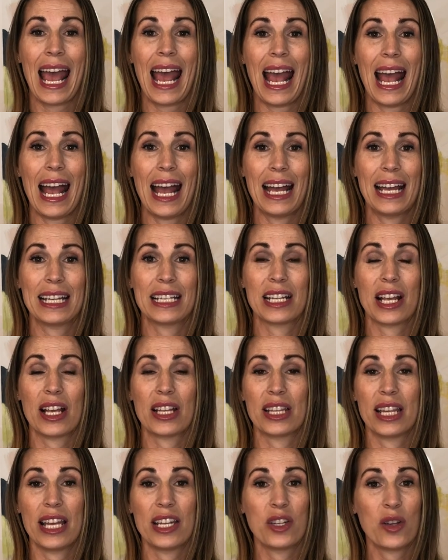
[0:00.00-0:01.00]
and
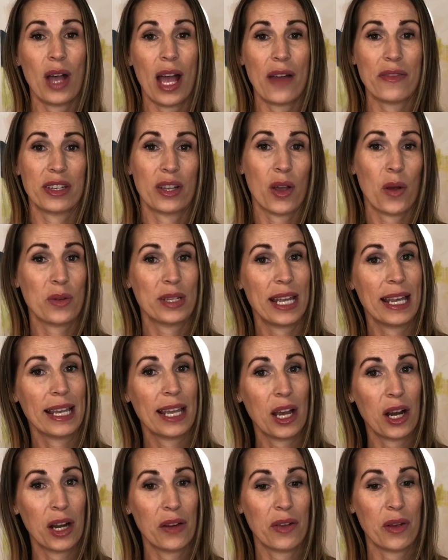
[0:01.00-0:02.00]
then you'll have to go
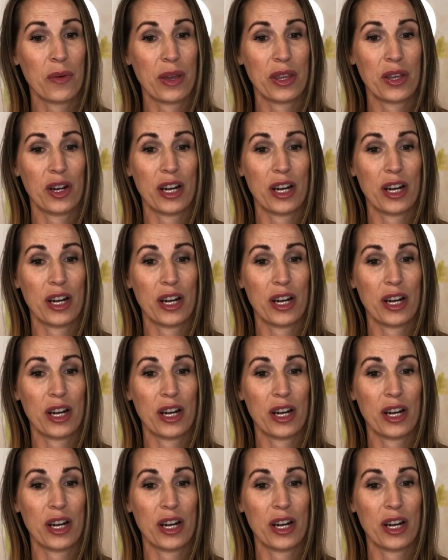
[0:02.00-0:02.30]
take care of it with